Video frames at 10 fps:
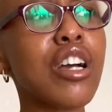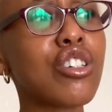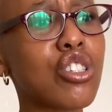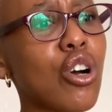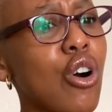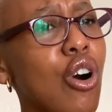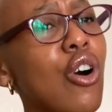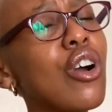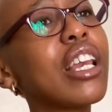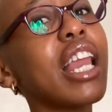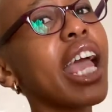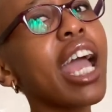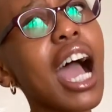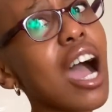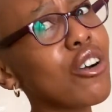So
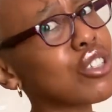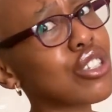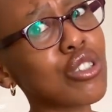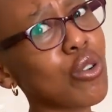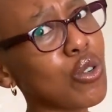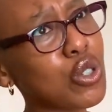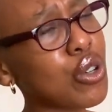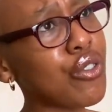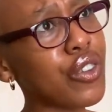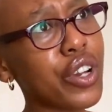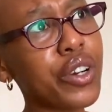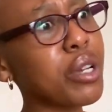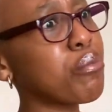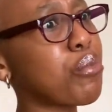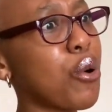layout is also very
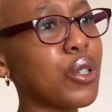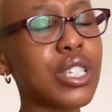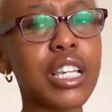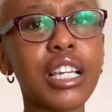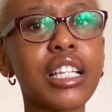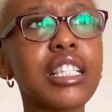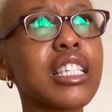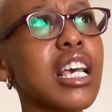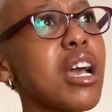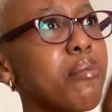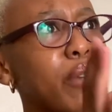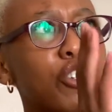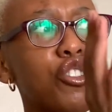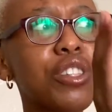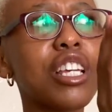important. Make
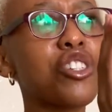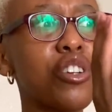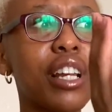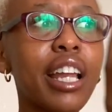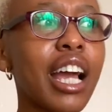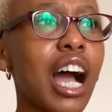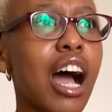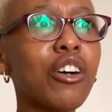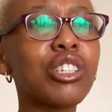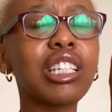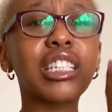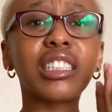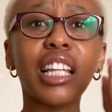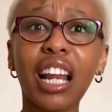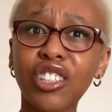sure that your layout is
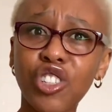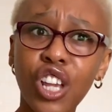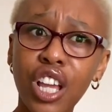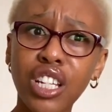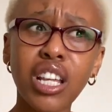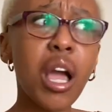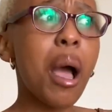structured.